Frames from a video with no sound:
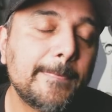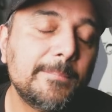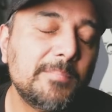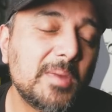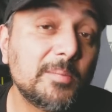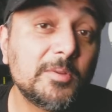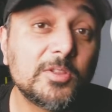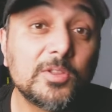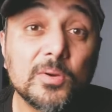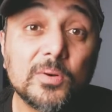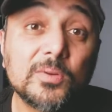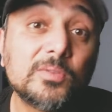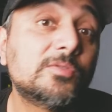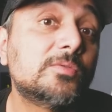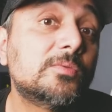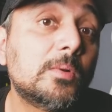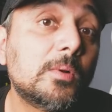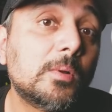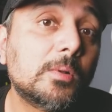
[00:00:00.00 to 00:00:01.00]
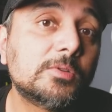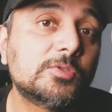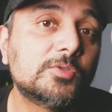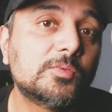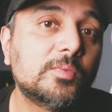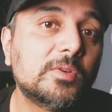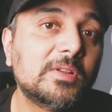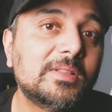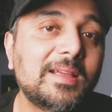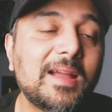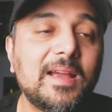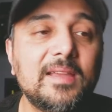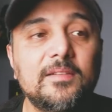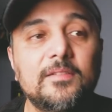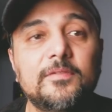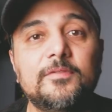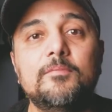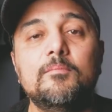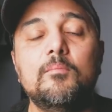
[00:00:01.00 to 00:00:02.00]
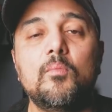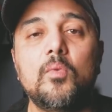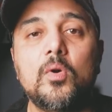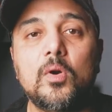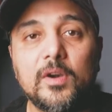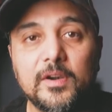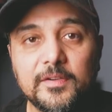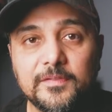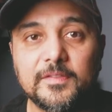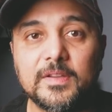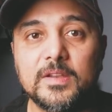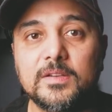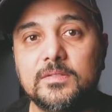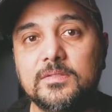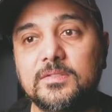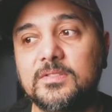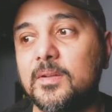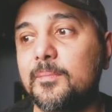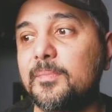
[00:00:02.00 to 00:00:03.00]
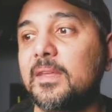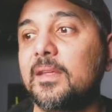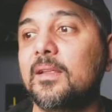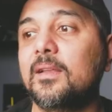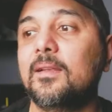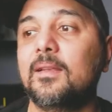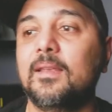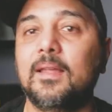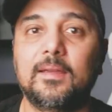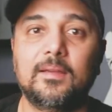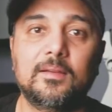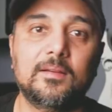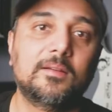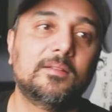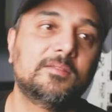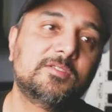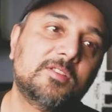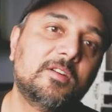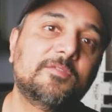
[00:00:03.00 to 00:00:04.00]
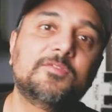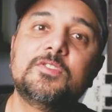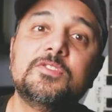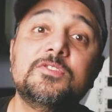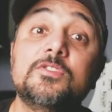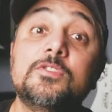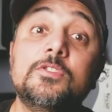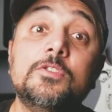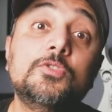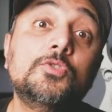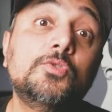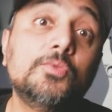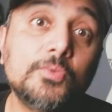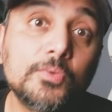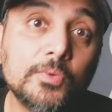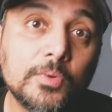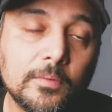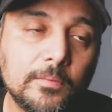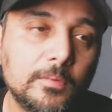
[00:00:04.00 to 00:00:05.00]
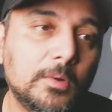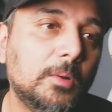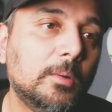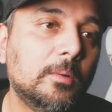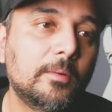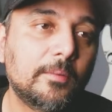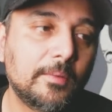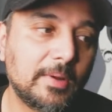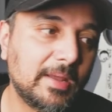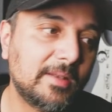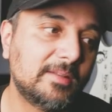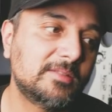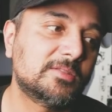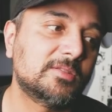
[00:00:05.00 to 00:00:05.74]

Maybe those roles would kind of morph into something like a software engineer two role, right?